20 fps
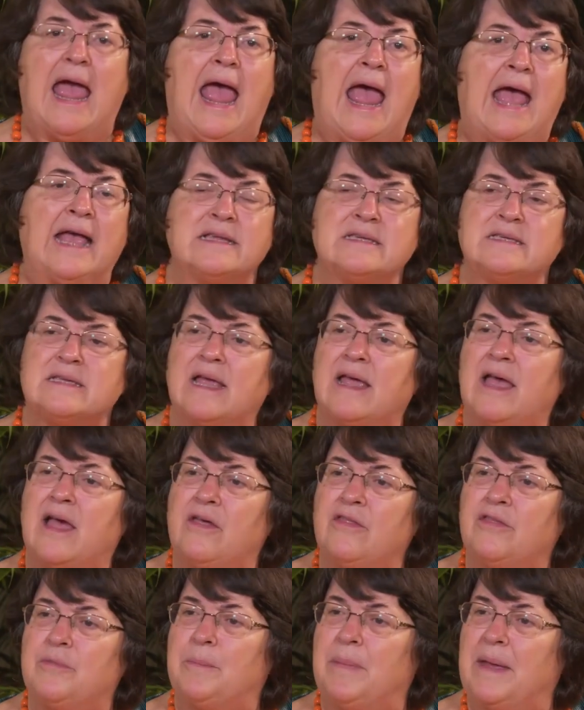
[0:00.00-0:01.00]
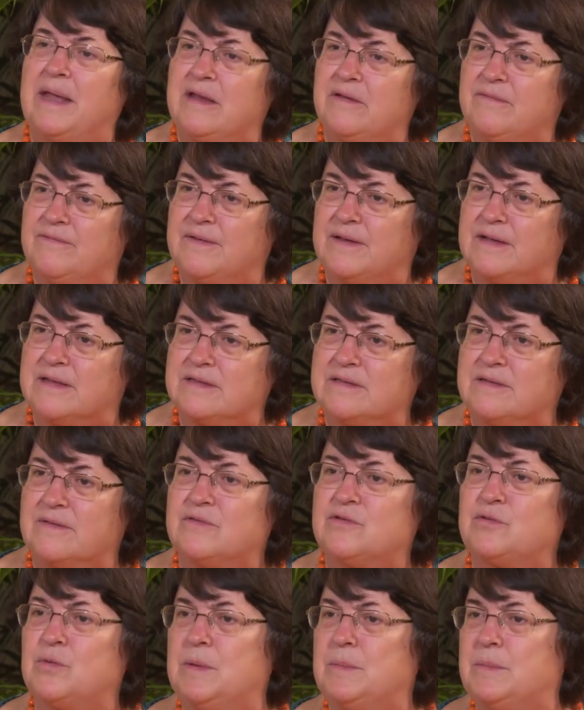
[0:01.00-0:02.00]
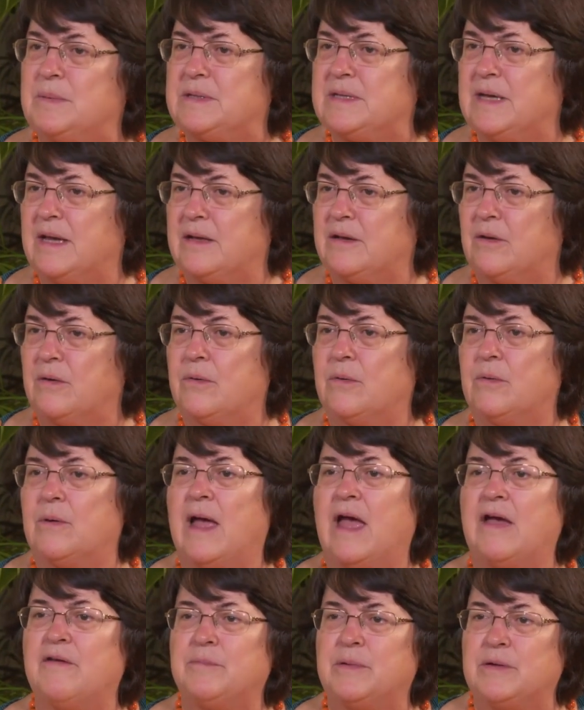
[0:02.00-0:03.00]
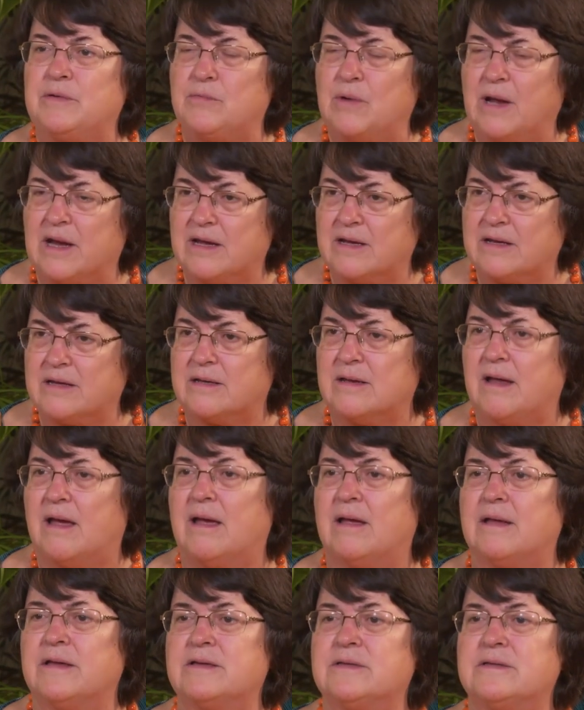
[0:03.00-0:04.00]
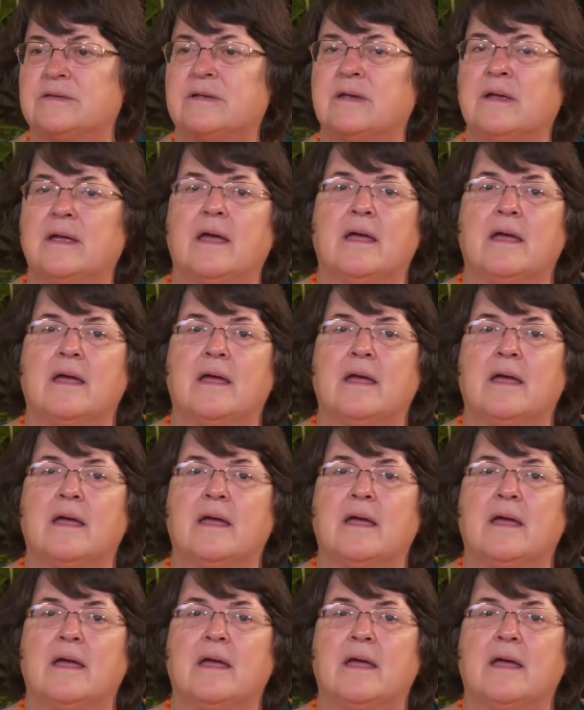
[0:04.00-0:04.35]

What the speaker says: as the health benefits of sweet potato have been recognized,